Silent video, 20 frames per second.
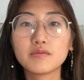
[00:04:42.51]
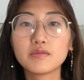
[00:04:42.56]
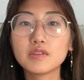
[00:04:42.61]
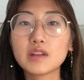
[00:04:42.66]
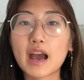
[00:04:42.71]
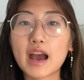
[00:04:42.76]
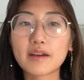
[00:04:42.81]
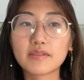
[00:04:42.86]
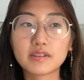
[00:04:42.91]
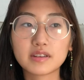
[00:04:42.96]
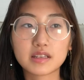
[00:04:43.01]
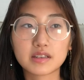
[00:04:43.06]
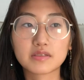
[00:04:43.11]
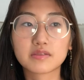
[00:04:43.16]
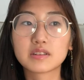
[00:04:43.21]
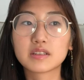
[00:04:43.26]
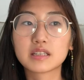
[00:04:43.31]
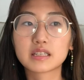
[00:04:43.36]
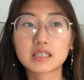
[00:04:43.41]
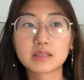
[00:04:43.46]
having
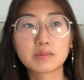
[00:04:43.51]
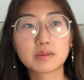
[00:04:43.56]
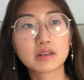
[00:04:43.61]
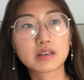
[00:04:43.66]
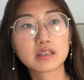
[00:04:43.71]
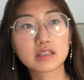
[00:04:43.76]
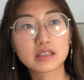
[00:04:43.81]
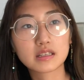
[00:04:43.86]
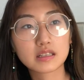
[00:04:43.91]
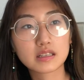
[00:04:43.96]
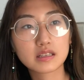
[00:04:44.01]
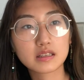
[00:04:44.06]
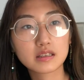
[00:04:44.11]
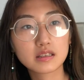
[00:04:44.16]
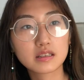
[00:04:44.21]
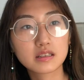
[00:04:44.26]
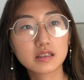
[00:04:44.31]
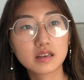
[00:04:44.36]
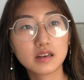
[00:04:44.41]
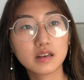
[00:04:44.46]
different
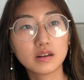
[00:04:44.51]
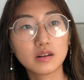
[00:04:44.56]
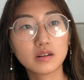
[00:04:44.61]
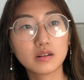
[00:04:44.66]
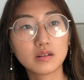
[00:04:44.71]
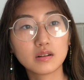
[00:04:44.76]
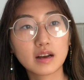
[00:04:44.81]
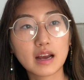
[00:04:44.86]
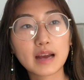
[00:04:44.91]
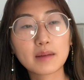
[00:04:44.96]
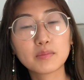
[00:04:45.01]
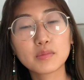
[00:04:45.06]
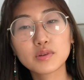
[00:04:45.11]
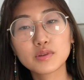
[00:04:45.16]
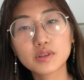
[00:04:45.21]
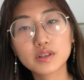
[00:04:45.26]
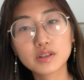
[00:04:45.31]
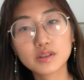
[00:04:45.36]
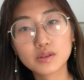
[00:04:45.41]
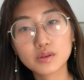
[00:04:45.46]
experiences at
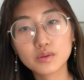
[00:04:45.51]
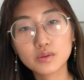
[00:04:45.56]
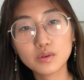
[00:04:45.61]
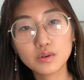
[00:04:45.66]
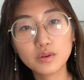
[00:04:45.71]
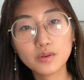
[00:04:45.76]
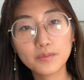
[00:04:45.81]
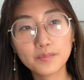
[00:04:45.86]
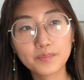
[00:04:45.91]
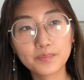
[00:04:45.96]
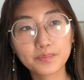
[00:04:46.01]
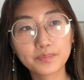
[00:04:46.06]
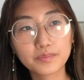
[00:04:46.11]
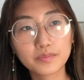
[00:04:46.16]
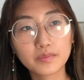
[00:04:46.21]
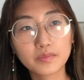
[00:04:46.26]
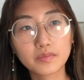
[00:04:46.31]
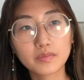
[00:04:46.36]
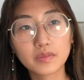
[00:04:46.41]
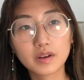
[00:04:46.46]
music school.
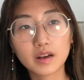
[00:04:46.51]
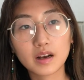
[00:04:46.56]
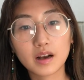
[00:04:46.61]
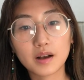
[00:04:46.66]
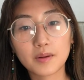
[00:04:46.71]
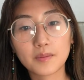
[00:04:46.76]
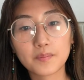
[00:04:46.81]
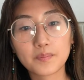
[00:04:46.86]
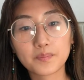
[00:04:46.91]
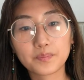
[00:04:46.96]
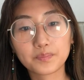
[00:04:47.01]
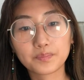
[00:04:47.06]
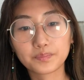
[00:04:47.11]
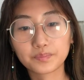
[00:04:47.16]
Um,